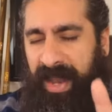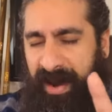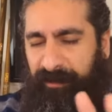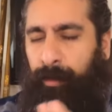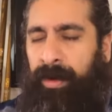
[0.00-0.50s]

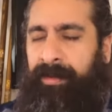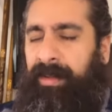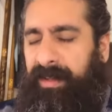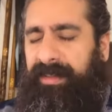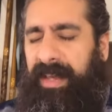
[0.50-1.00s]
everyone
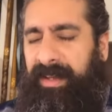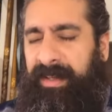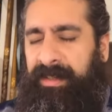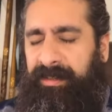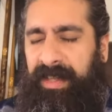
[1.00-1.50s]
that
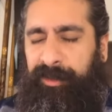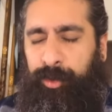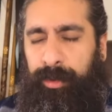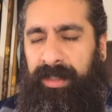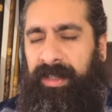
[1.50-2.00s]
in that's
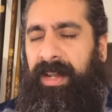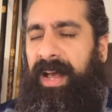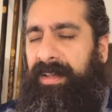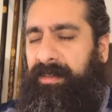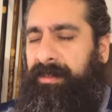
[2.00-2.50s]
tuning in has